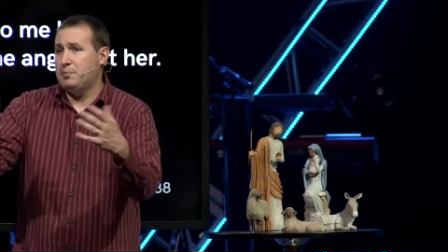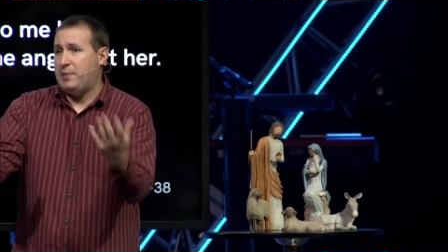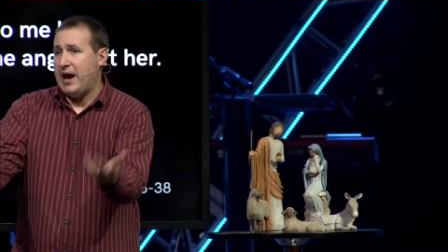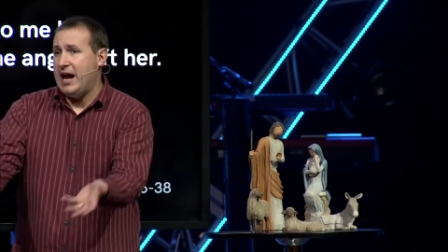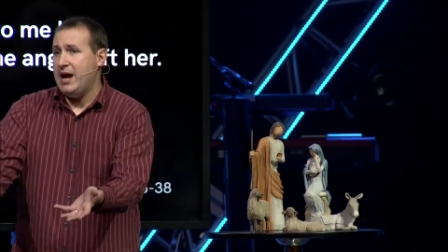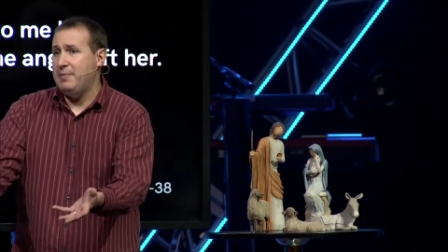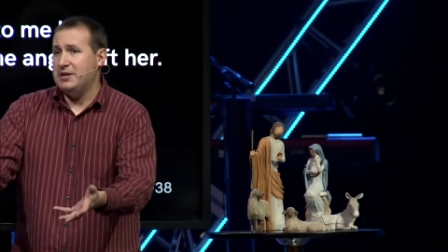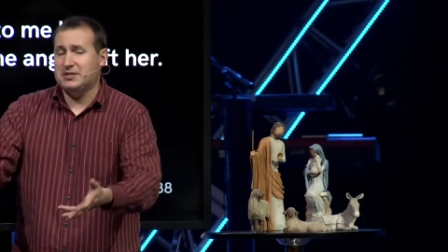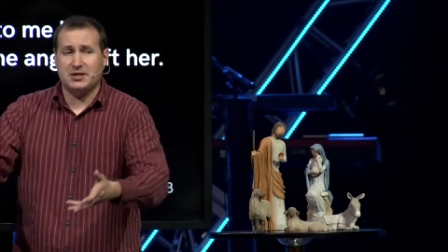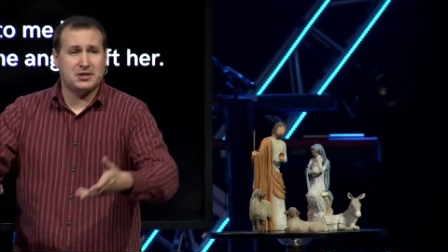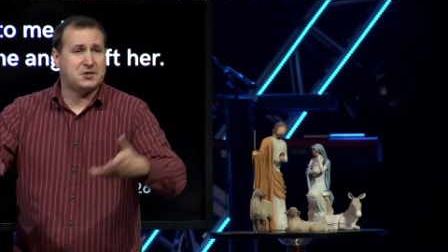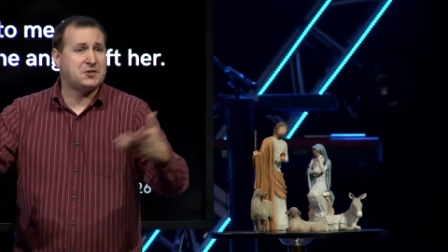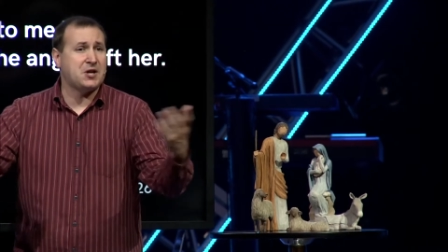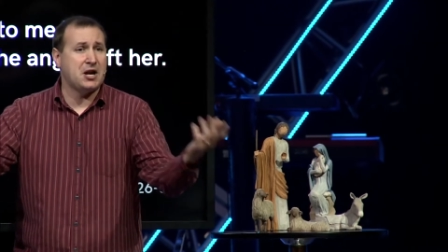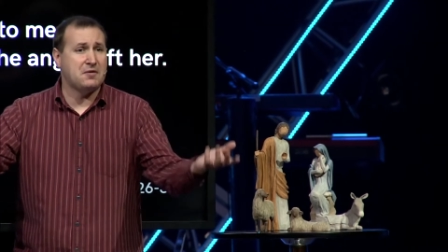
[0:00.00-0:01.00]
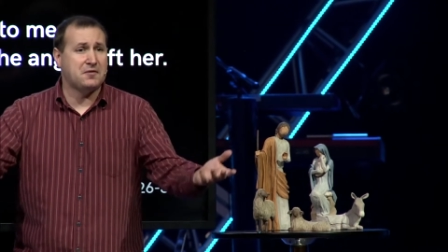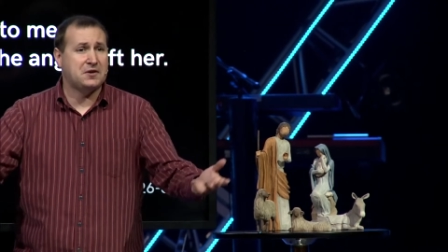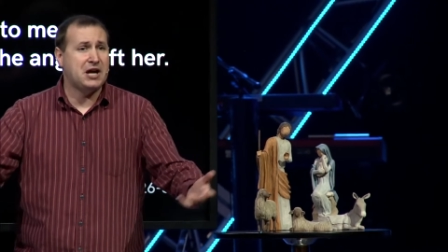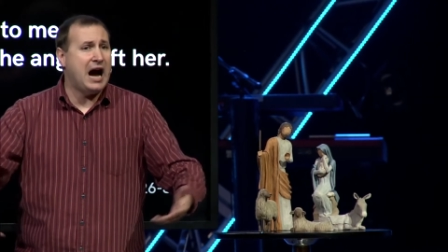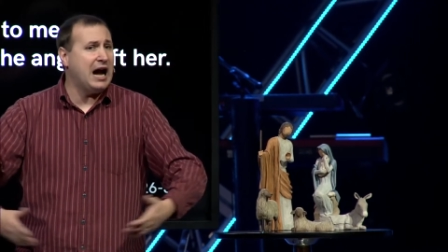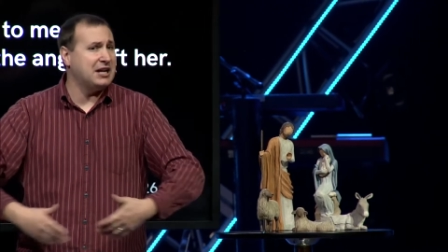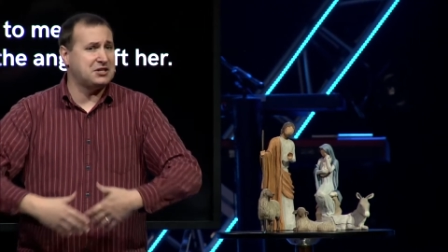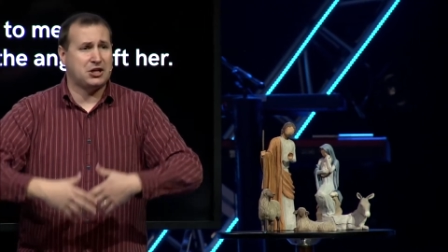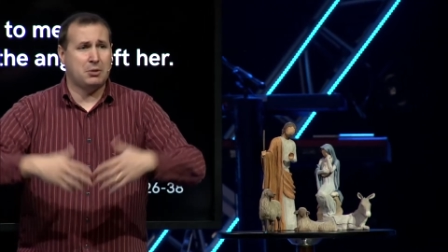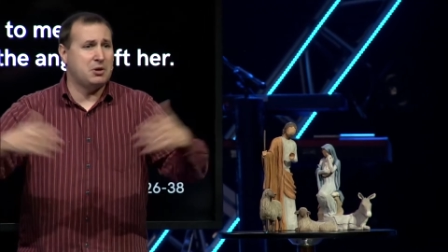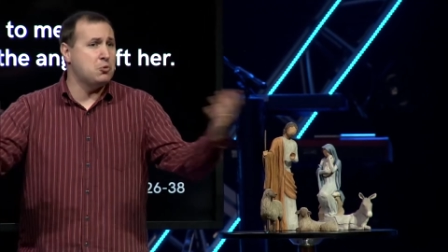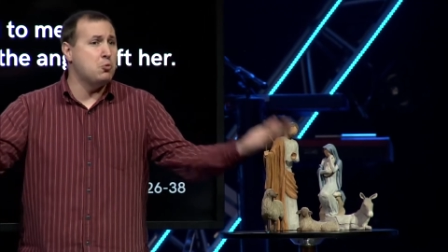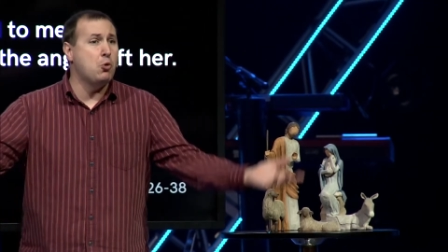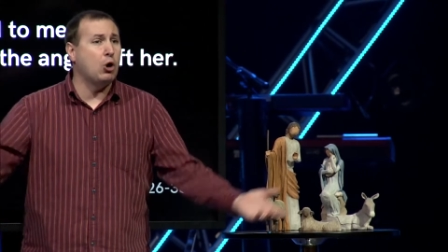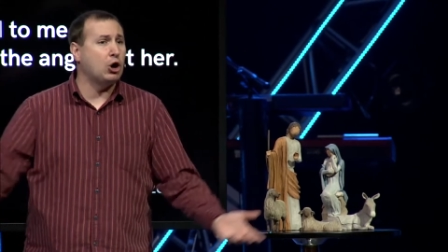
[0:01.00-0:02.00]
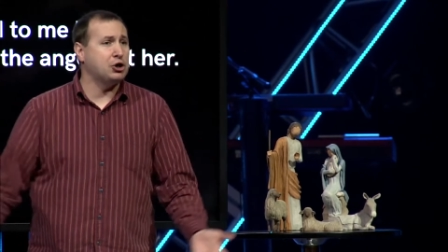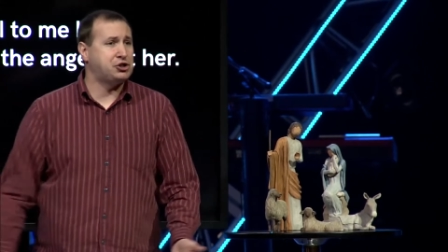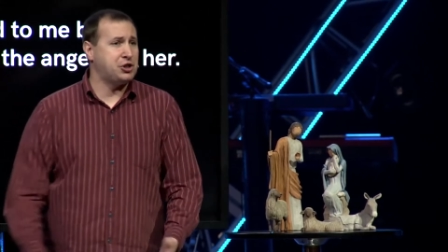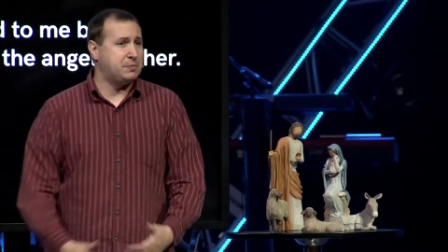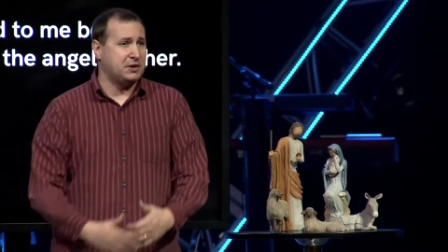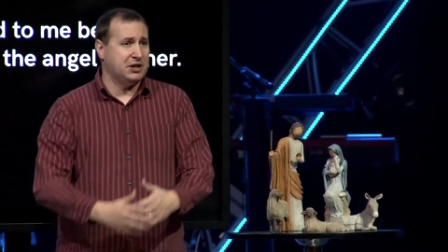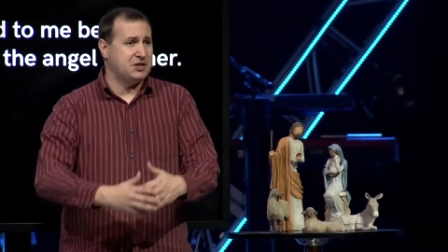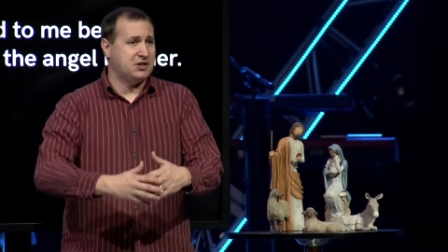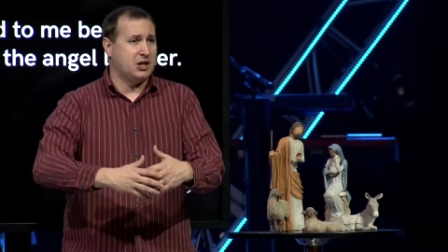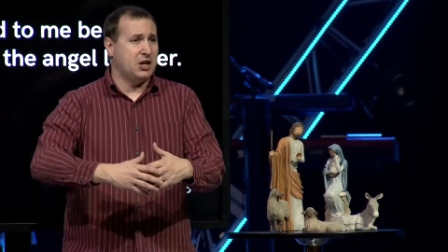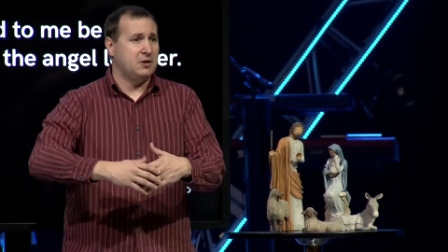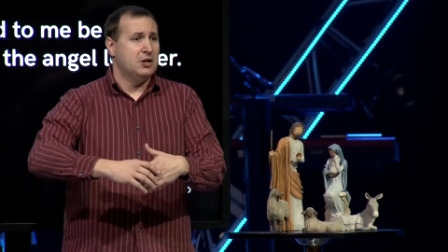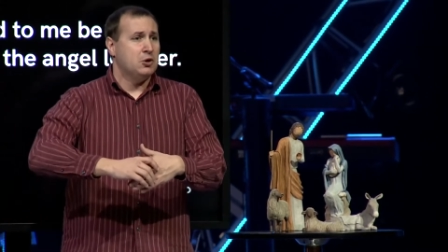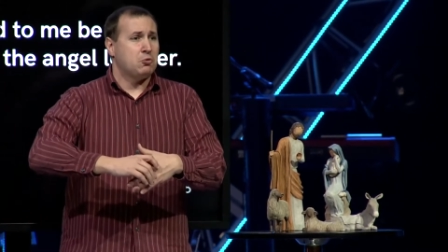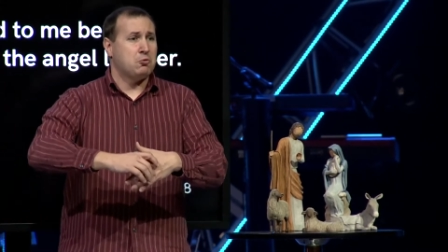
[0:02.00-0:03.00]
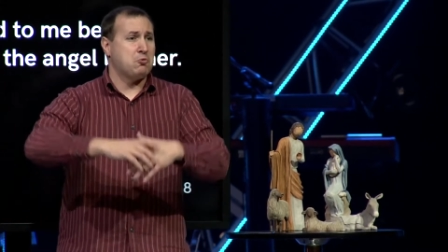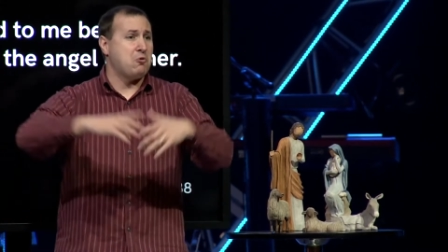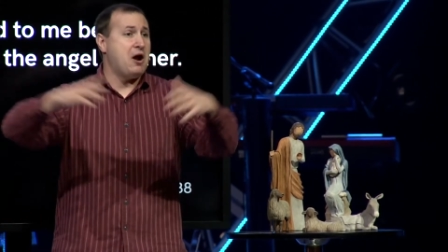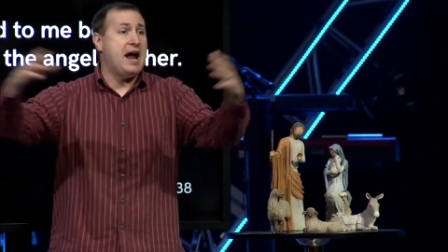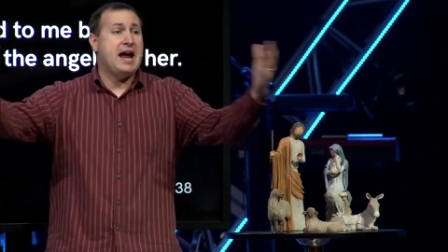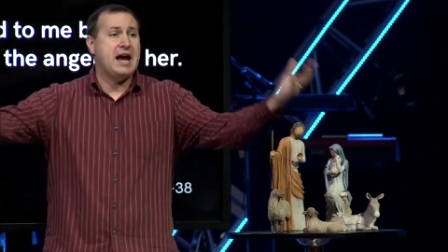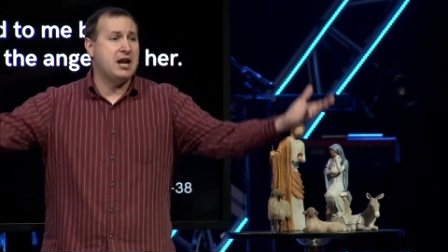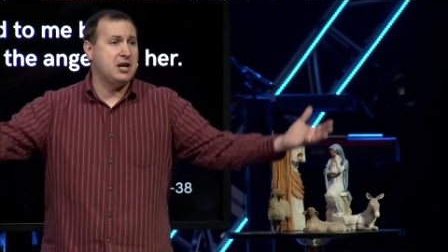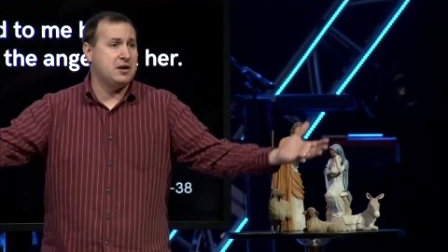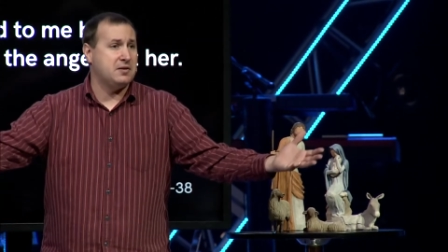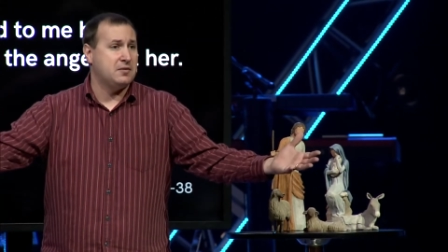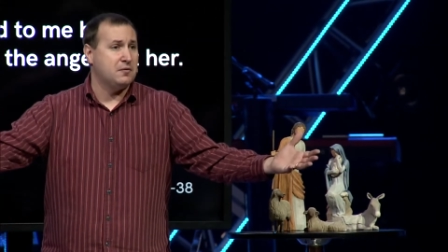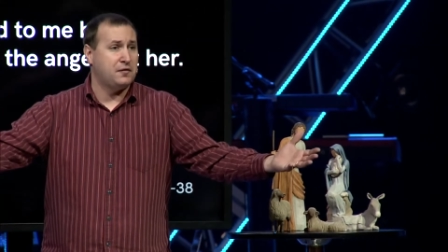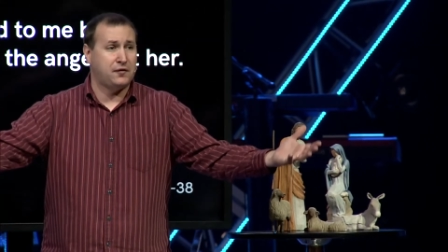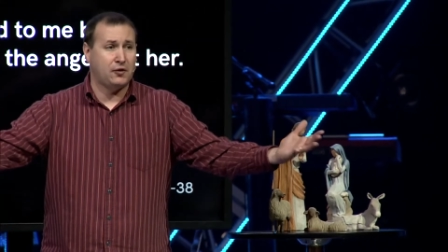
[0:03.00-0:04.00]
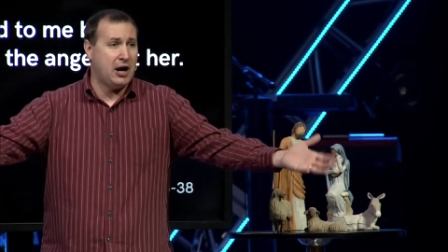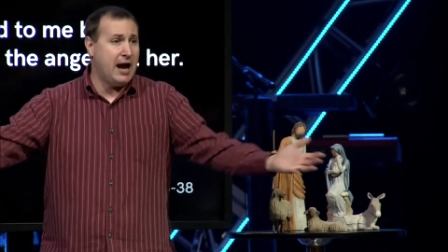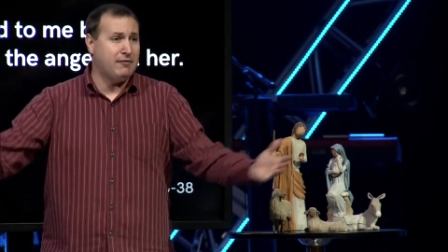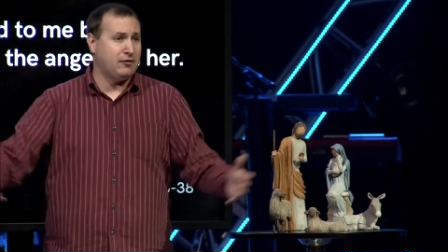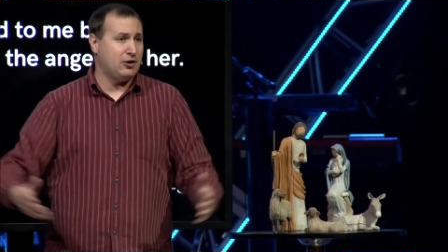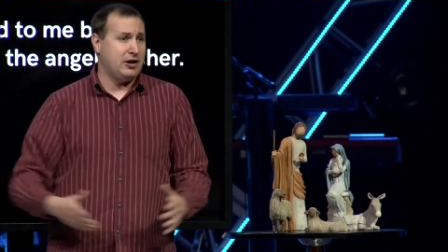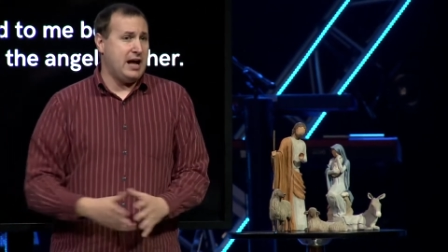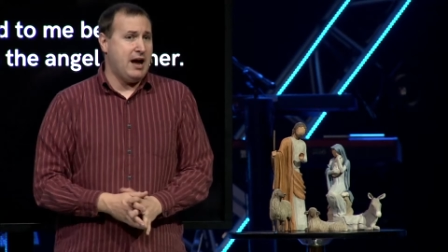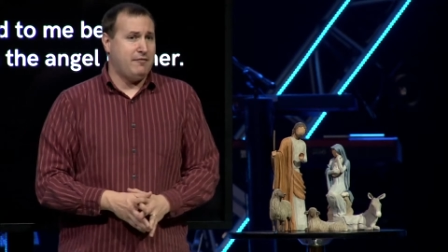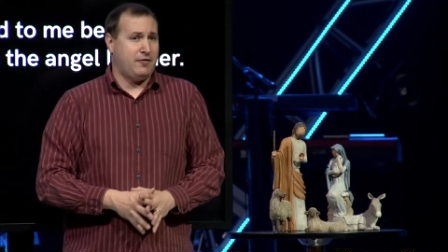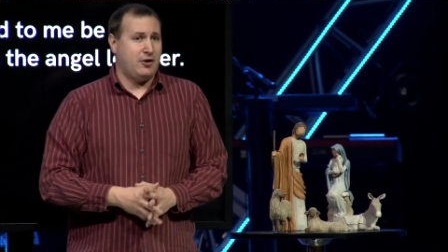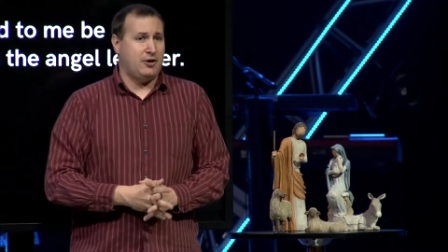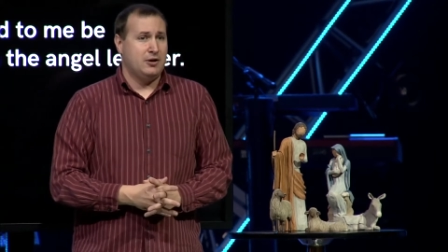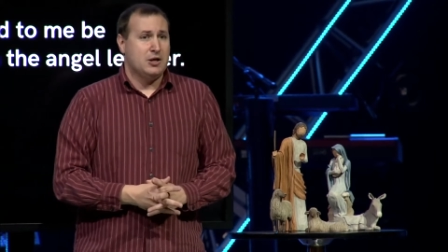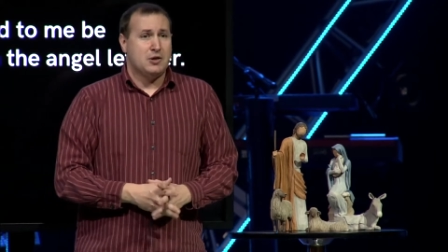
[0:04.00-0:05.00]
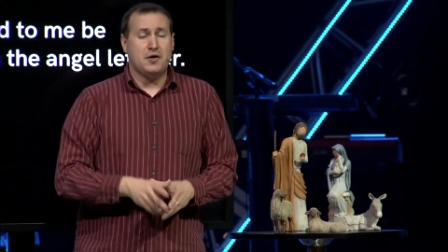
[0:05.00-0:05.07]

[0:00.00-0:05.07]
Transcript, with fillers: baby's the Son of God, he's going to be worshiped and he's going to reign forever and ever,